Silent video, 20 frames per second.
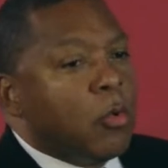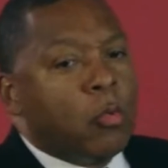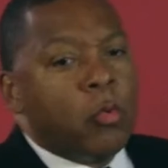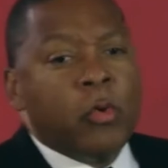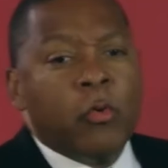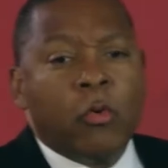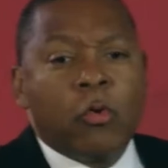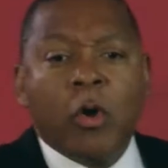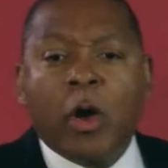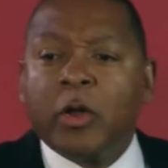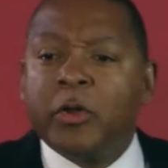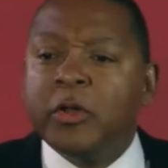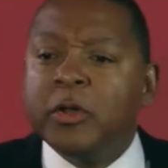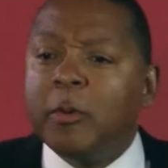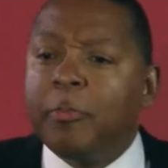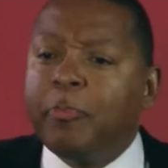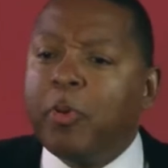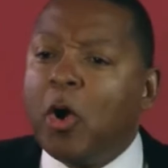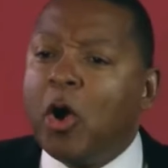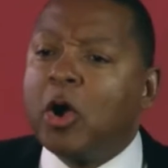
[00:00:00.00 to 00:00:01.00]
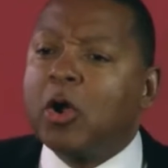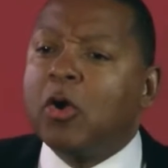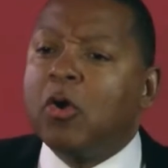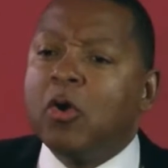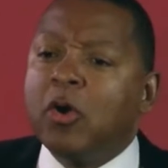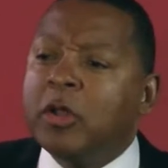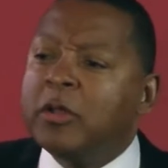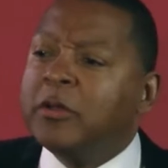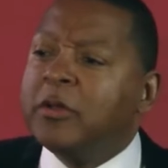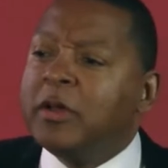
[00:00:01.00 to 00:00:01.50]
we would go out in the park
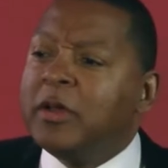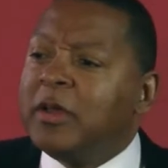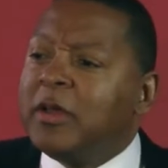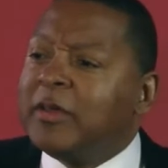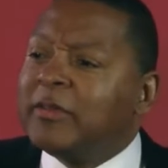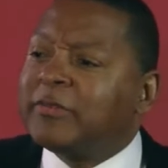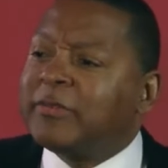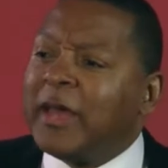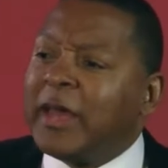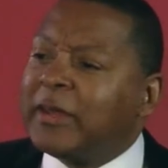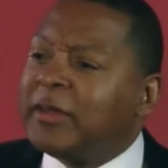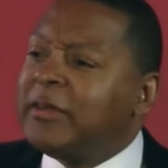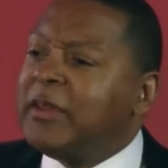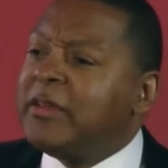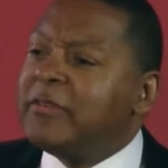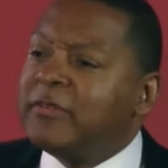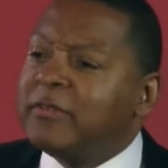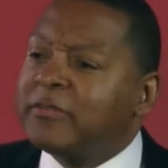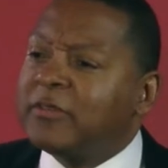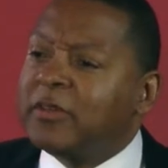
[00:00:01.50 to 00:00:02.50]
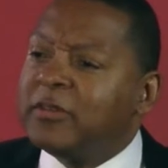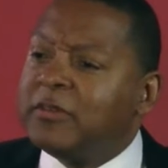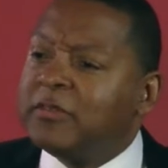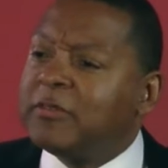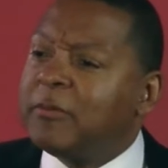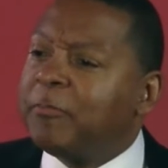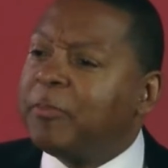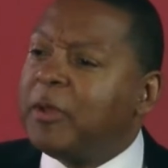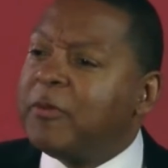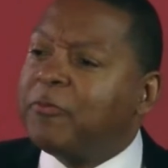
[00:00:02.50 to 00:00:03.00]
on Saturdays and
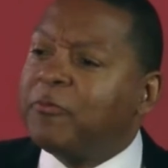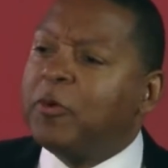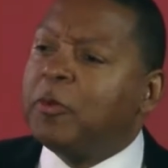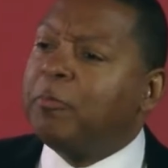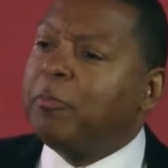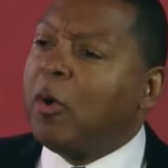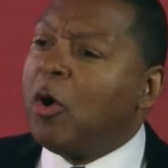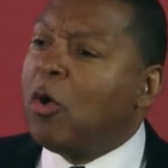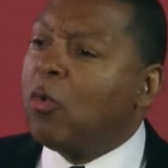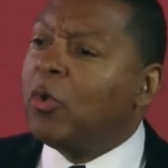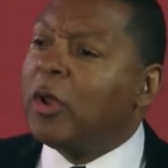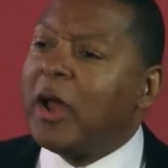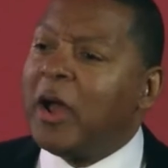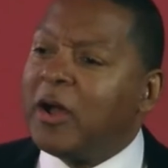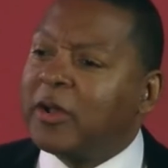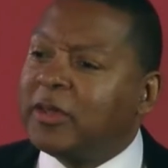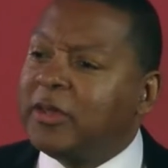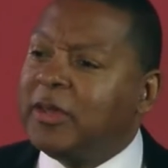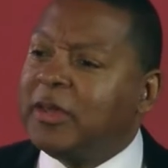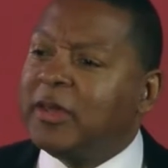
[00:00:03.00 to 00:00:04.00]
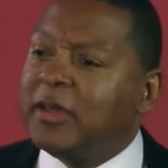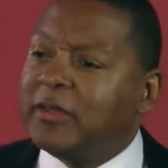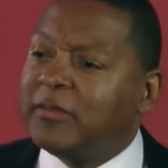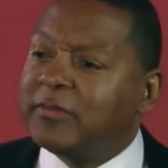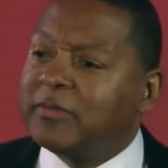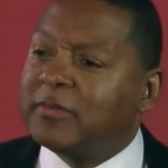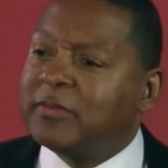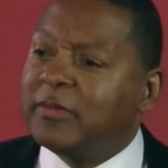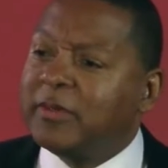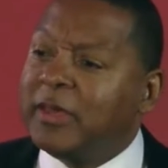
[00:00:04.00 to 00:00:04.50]
Sundays and play football with our kids.